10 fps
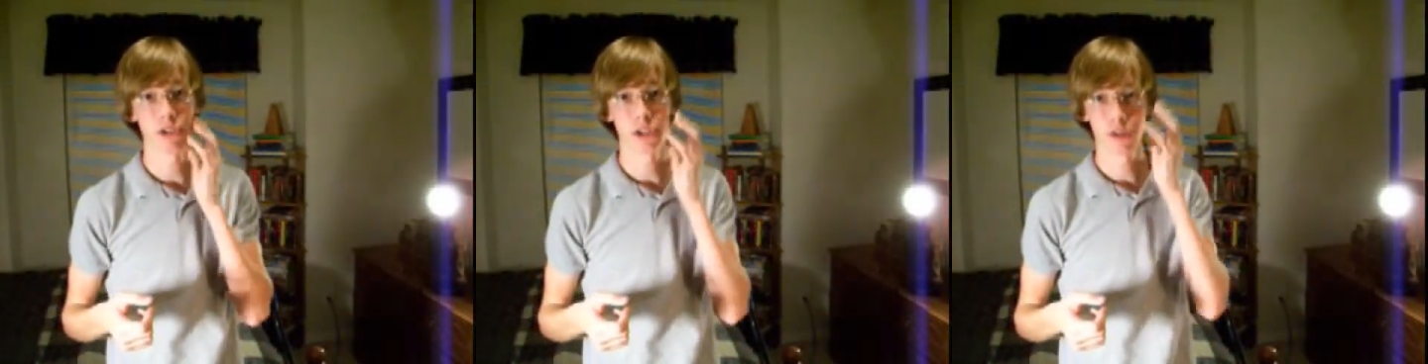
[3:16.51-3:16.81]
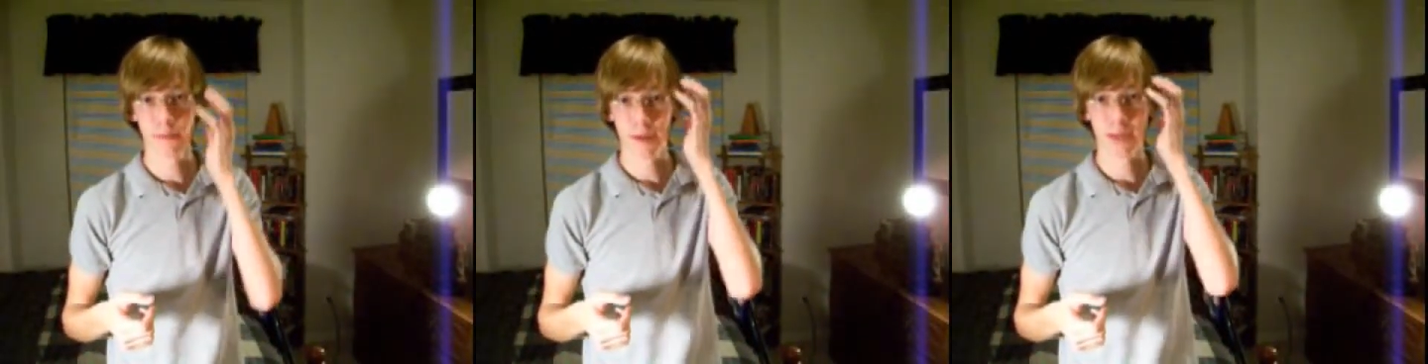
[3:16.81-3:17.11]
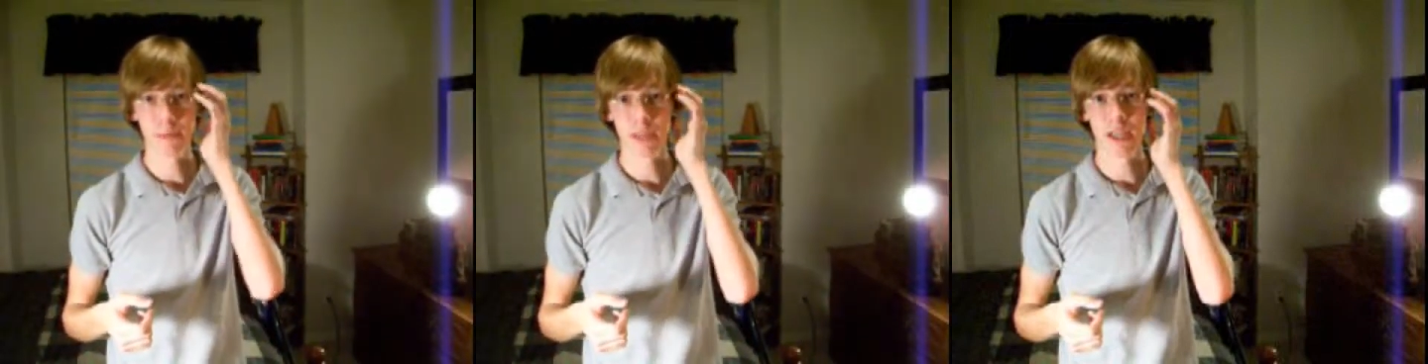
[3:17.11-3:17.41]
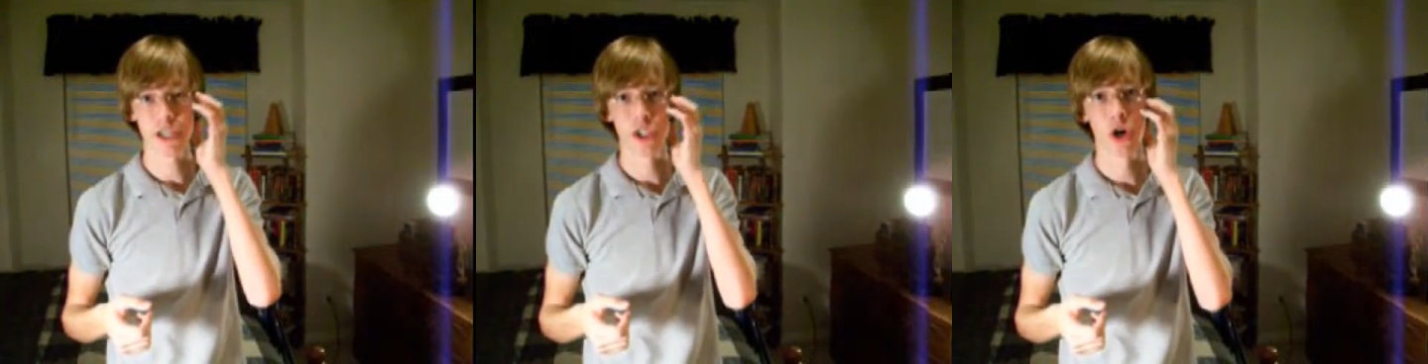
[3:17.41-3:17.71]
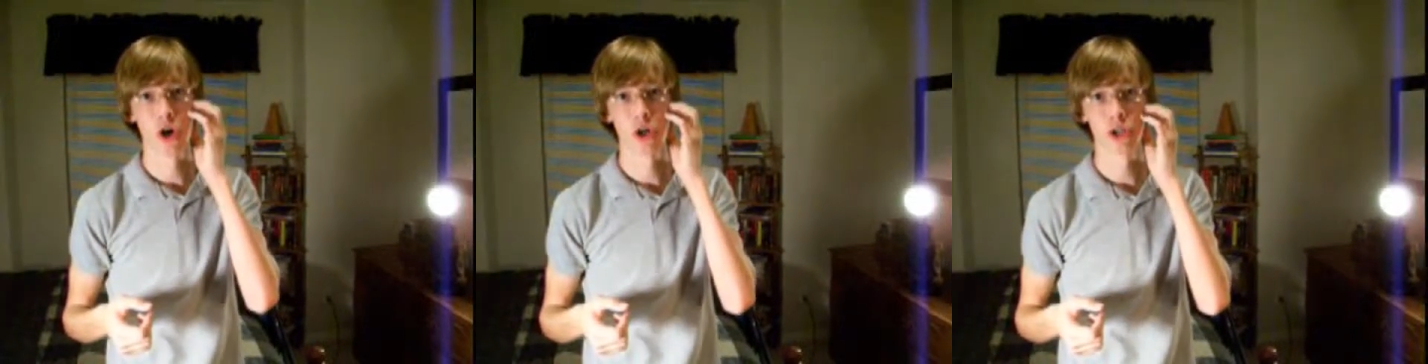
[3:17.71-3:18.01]
just to make them less
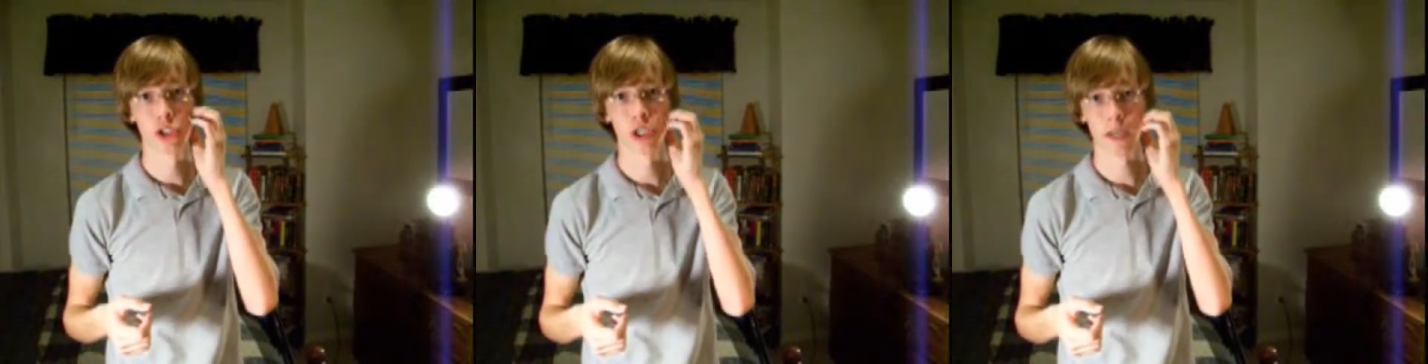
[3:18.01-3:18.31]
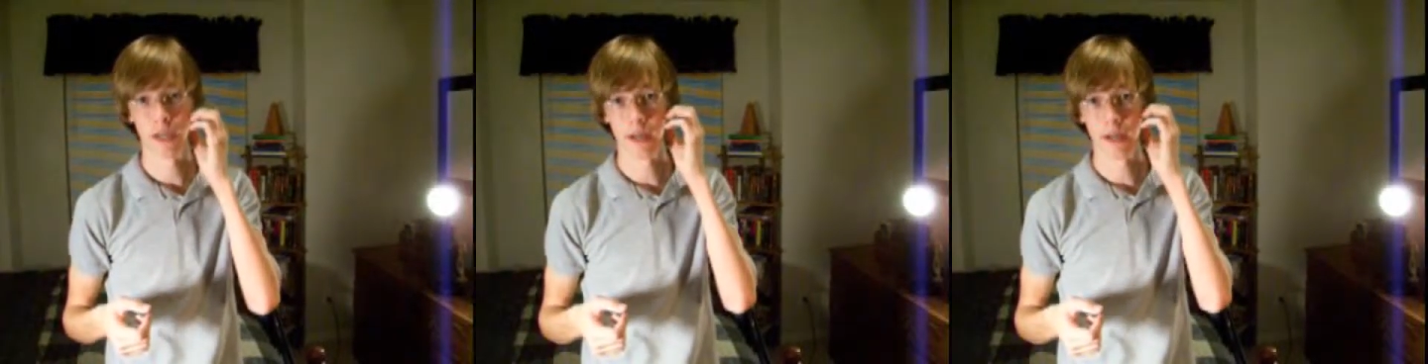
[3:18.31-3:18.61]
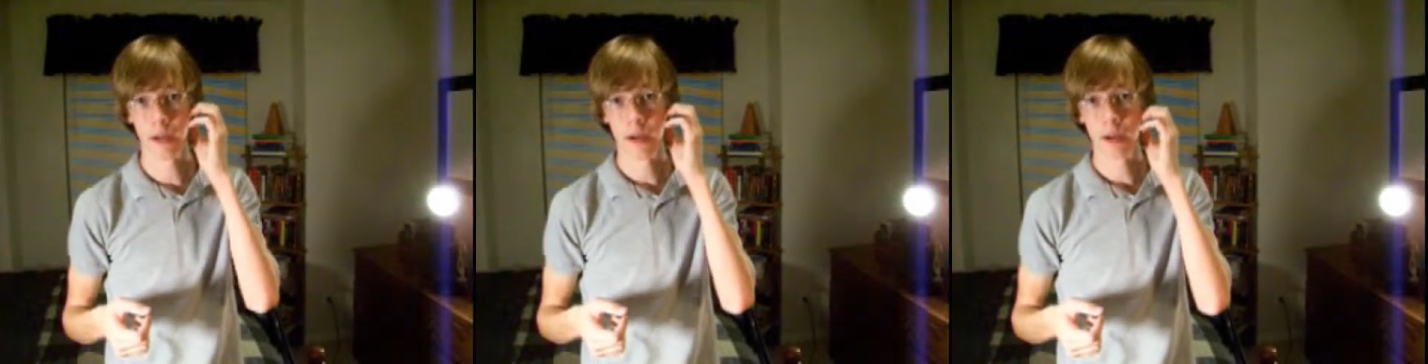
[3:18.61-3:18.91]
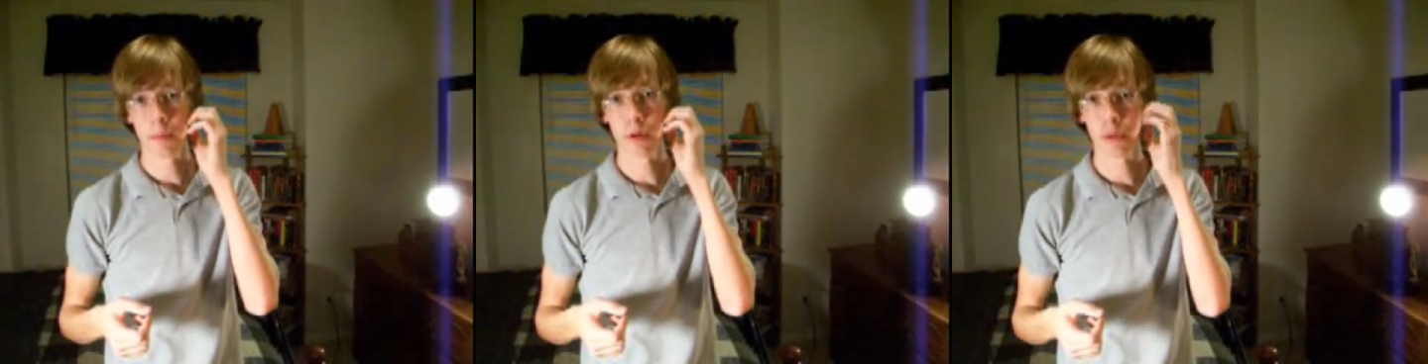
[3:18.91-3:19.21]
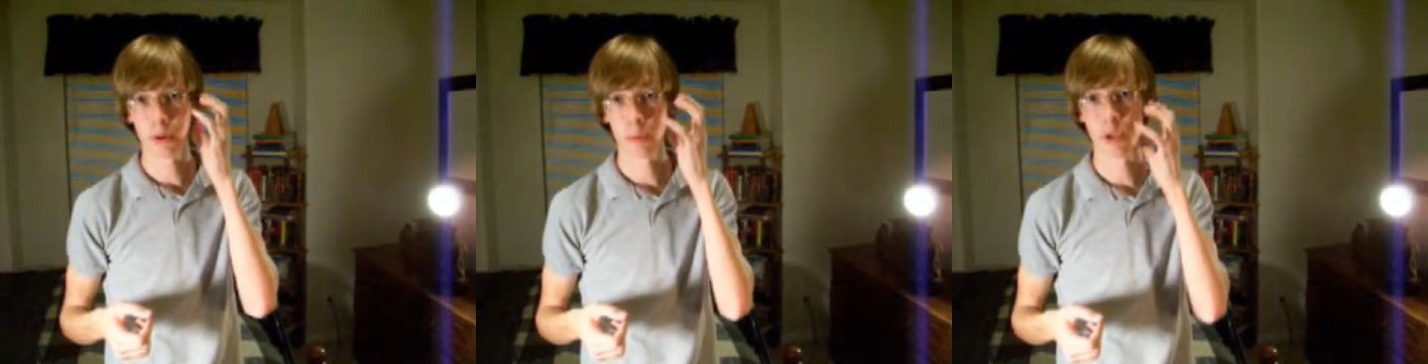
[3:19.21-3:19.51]
harsh and put a
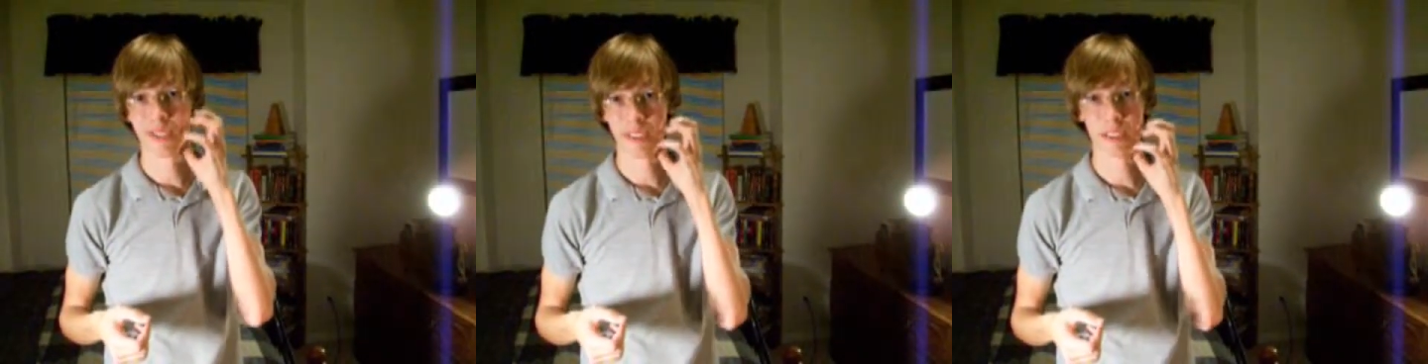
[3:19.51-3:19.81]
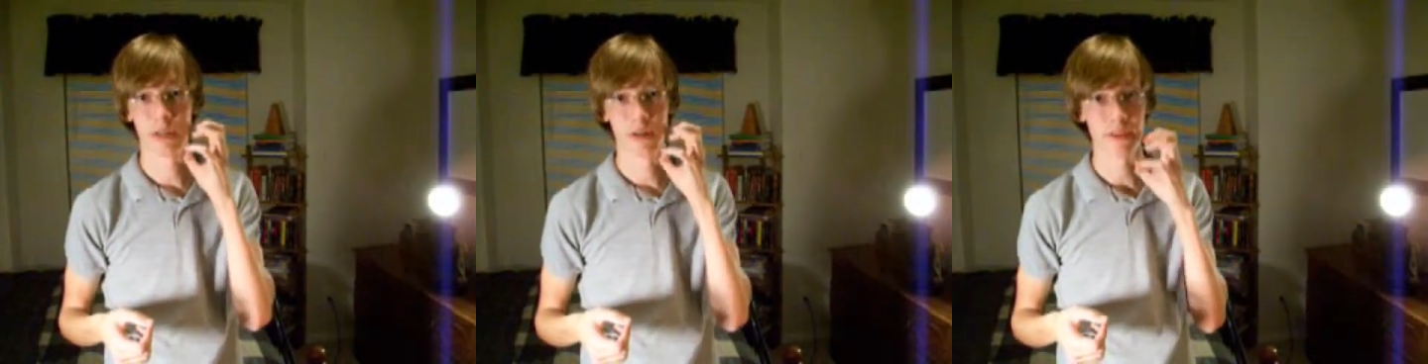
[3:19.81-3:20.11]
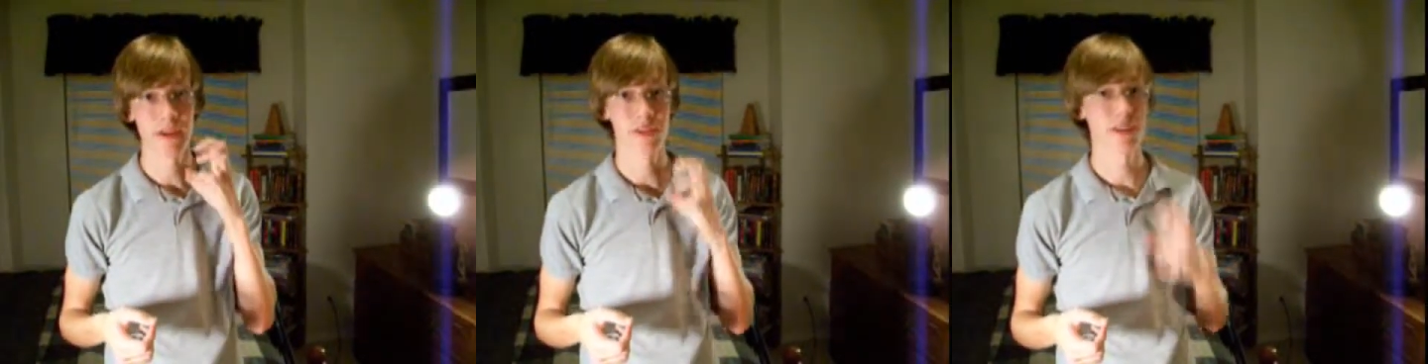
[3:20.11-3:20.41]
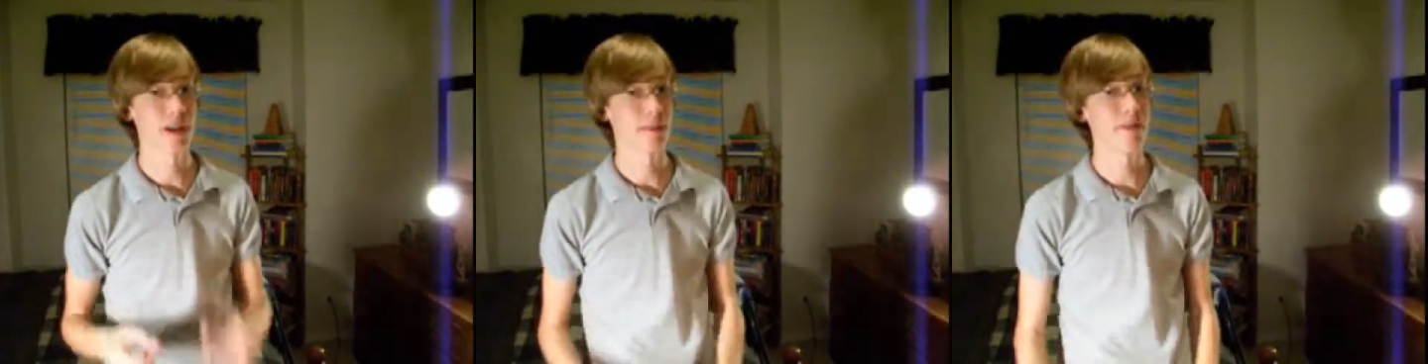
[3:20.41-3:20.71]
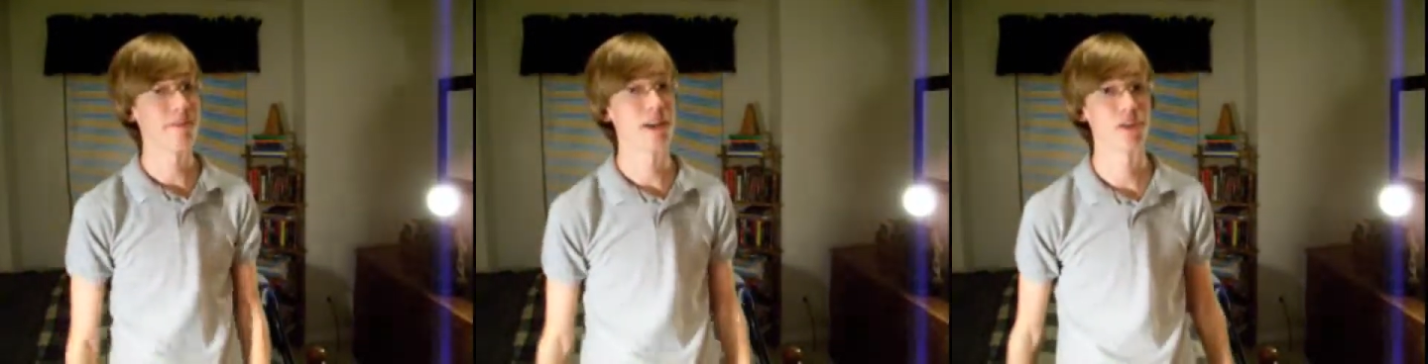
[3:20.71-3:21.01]
little more detail on the other side of my face.